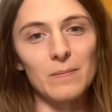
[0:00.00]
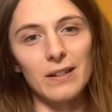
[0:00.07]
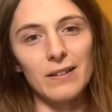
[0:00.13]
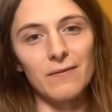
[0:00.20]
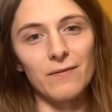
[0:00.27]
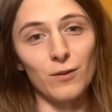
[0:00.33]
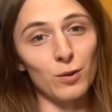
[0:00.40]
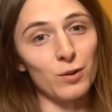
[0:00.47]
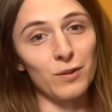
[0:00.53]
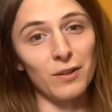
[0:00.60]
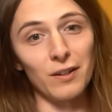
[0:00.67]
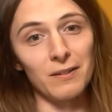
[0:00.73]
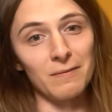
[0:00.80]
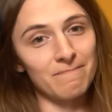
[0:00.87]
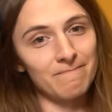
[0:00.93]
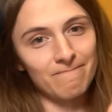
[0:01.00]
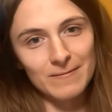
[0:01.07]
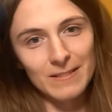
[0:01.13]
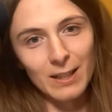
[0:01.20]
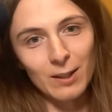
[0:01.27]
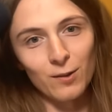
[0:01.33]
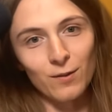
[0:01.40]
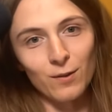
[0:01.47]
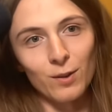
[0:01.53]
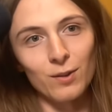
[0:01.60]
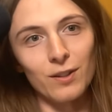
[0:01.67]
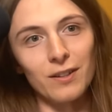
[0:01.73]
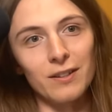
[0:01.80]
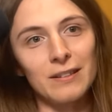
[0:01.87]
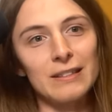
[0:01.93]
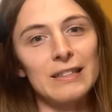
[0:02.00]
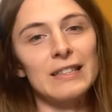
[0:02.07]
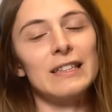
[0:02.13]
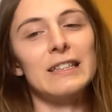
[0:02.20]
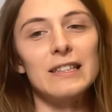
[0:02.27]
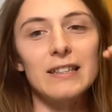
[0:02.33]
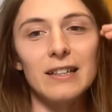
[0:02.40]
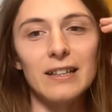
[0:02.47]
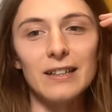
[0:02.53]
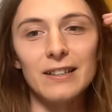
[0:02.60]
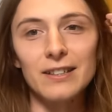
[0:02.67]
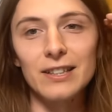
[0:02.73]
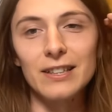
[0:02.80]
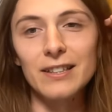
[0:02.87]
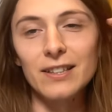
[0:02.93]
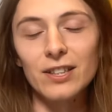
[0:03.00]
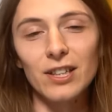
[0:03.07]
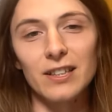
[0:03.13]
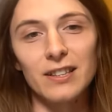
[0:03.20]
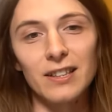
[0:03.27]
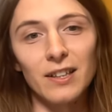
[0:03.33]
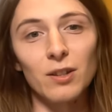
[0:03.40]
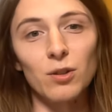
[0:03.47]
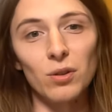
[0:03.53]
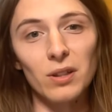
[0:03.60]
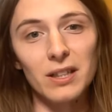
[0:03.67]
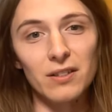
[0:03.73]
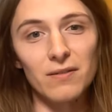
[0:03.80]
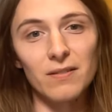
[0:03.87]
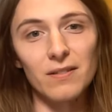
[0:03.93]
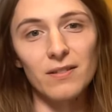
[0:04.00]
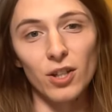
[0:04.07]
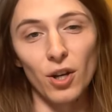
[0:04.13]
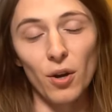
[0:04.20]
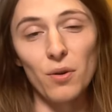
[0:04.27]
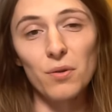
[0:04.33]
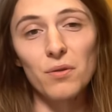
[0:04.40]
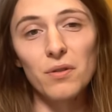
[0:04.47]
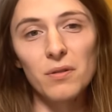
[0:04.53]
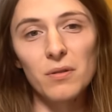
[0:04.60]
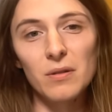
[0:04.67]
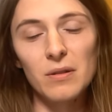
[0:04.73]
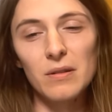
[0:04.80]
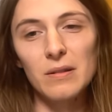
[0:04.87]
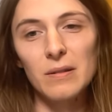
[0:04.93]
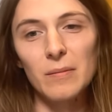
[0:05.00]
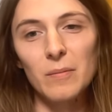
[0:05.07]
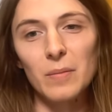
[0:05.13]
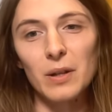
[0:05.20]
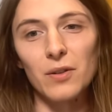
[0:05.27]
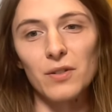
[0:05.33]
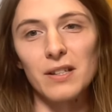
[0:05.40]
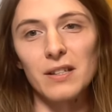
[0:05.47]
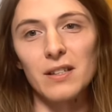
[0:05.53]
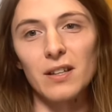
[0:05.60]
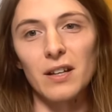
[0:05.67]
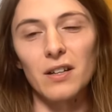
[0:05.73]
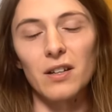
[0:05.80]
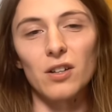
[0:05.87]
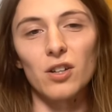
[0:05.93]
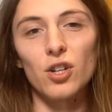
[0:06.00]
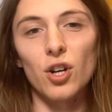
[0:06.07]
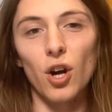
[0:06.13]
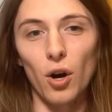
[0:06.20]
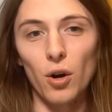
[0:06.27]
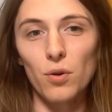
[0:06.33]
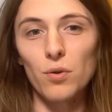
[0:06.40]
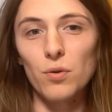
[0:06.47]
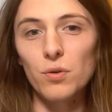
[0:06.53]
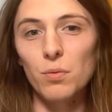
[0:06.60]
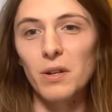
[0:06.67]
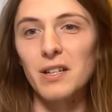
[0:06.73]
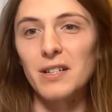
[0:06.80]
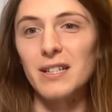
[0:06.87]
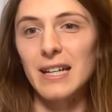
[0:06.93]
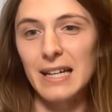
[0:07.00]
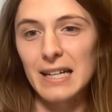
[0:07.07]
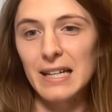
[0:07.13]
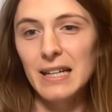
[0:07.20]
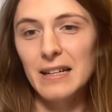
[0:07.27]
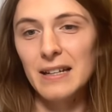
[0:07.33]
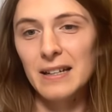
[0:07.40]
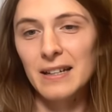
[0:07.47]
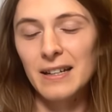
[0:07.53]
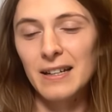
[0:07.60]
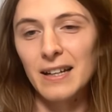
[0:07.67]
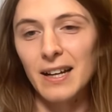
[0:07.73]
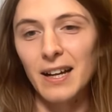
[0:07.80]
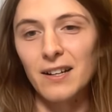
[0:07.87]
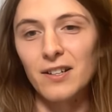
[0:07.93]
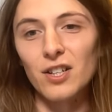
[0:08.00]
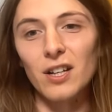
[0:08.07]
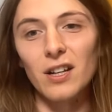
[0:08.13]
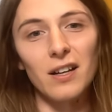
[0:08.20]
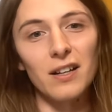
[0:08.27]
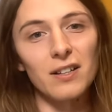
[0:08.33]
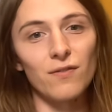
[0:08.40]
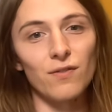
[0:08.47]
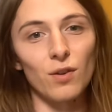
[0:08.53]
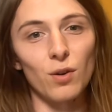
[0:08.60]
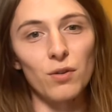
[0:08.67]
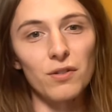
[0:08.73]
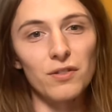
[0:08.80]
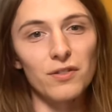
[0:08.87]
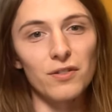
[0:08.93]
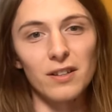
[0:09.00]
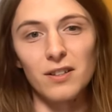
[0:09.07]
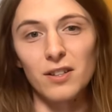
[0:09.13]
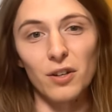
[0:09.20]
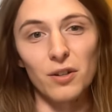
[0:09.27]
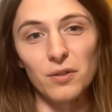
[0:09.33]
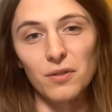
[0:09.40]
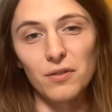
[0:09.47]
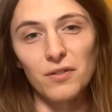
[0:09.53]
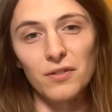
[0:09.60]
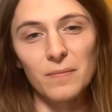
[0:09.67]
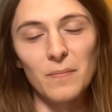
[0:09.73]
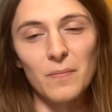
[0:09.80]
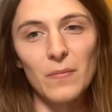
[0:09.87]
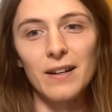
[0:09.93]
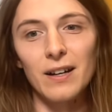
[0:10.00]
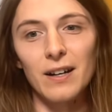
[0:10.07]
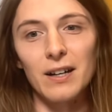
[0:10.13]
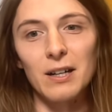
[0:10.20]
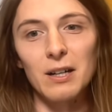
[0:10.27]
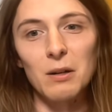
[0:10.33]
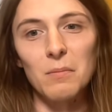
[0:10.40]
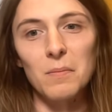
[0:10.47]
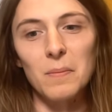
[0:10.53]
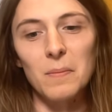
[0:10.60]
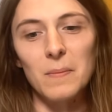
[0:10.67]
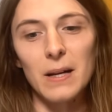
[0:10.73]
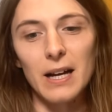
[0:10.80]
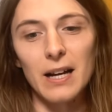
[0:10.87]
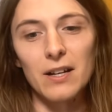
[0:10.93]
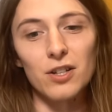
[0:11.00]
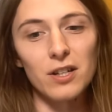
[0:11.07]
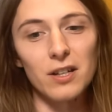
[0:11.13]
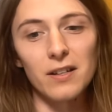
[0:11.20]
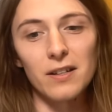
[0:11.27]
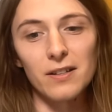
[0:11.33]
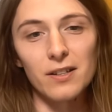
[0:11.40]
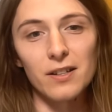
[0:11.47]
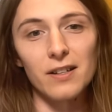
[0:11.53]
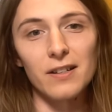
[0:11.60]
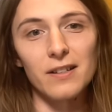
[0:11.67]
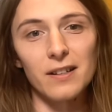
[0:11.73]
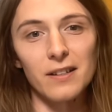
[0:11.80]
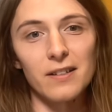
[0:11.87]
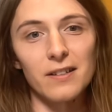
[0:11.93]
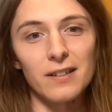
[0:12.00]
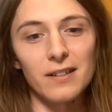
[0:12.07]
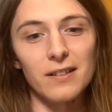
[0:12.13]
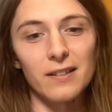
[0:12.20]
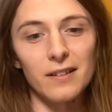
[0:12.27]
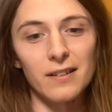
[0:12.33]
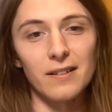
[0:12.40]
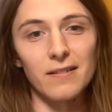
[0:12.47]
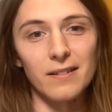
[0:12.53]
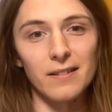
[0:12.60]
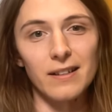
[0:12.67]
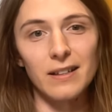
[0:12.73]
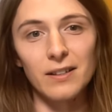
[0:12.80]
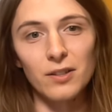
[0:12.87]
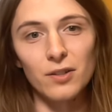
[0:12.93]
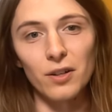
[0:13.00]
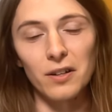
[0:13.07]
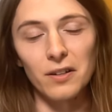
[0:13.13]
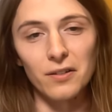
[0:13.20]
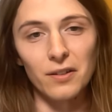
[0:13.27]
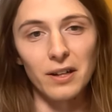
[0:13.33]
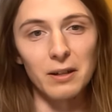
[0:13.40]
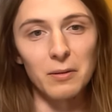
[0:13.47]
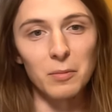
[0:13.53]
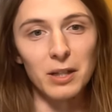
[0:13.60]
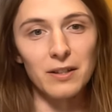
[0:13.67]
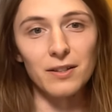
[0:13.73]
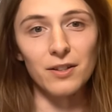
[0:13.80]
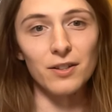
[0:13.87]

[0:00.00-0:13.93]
Flora, hello Flora, uh, she suggested I call it Toad because it's like code with a T, and she likes frogs and toads. Um, and she she's a she's an illustrator and animator, and